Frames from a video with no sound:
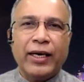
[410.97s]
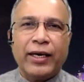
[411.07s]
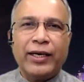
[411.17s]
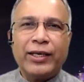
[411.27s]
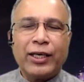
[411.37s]

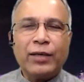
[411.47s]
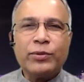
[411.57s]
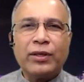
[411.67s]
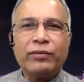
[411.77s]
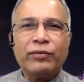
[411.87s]
in terms
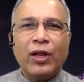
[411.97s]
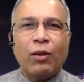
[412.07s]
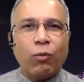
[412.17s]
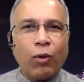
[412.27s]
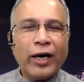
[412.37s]
of
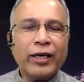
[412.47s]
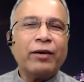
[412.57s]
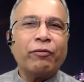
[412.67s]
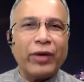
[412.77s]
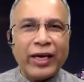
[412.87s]
what
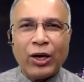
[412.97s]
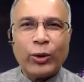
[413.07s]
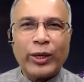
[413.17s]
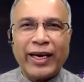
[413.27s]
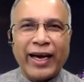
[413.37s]
we are
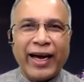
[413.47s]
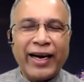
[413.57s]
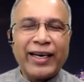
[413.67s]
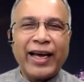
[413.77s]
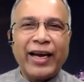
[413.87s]
looking at
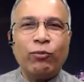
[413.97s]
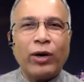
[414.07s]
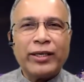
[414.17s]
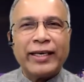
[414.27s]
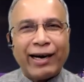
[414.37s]
and
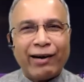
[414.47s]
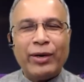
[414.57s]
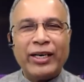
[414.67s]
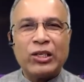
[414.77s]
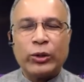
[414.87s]
what the
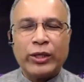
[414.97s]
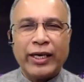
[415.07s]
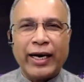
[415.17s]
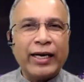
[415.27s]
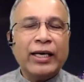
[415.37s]
government is looking
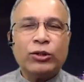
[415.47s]
at.